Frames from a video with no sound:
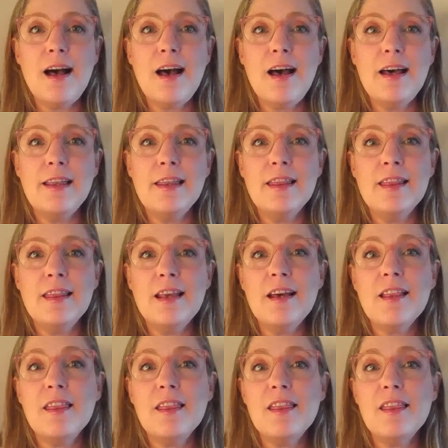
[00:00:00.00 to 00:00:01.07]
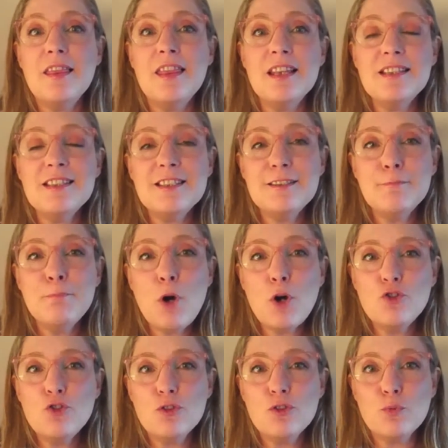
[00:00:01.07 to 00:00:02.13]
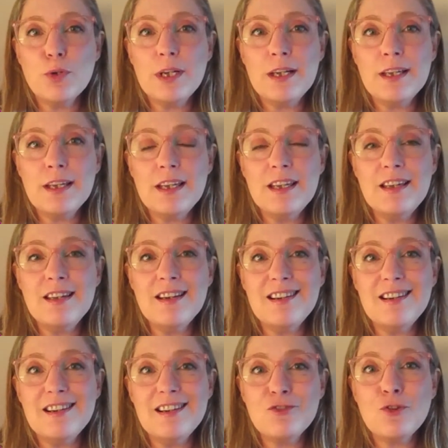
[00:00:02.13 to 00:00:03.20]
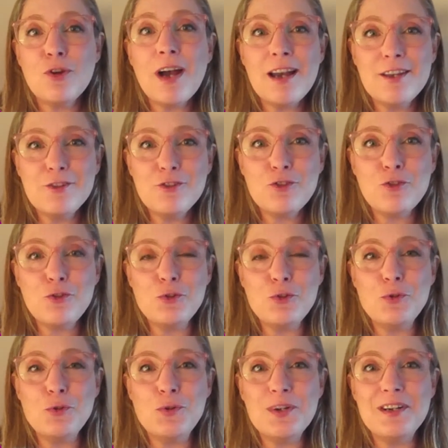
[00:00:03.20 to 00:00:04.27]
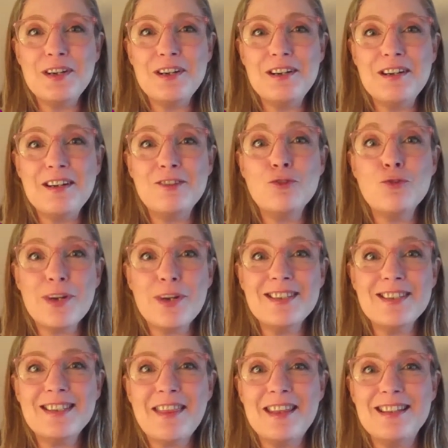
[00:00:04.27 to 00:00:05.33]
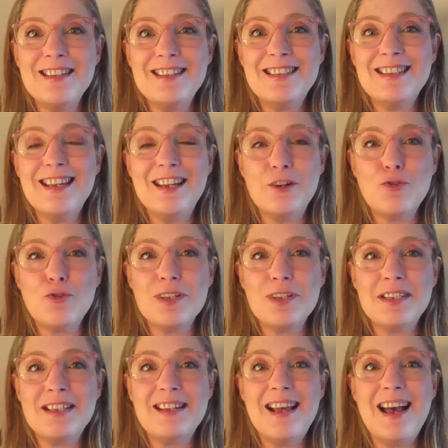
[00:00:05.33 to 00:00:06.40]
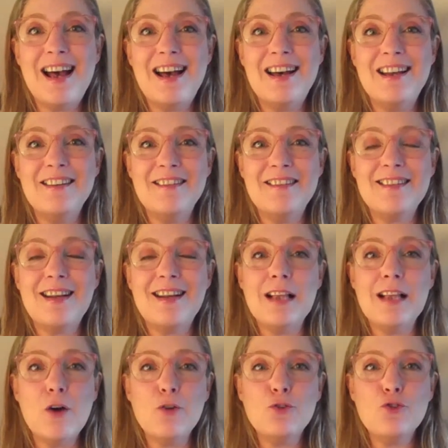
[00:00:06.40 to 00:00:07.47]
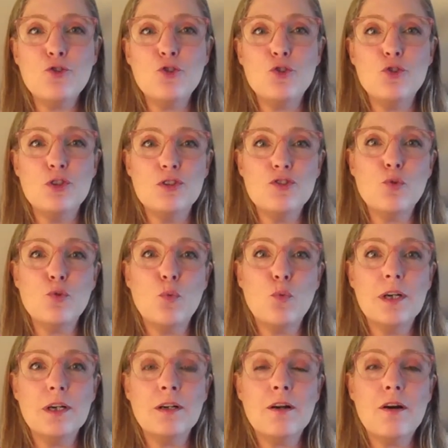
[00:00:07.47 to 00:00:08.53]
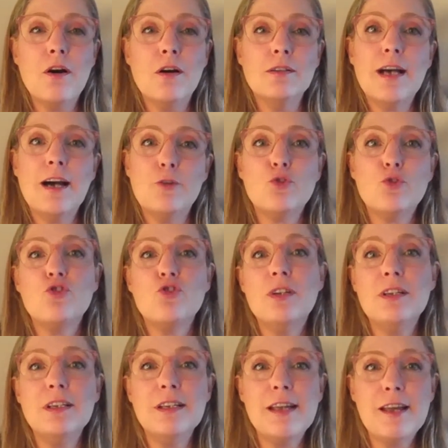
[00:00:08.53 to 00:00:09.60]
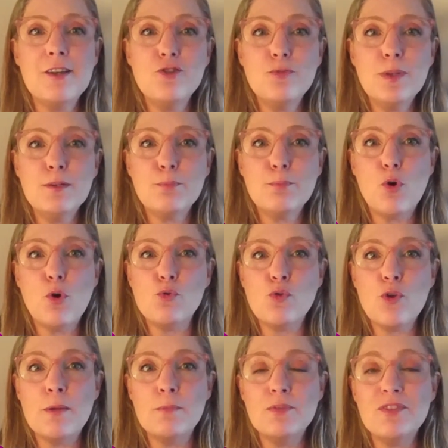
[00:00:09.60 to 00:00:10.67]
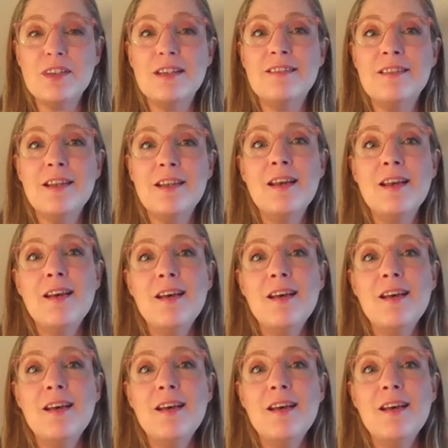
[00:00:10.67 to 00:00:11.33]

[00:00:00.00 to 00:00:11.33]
And this module really tries to address this interest and allow students to work on outreach and engagement programs that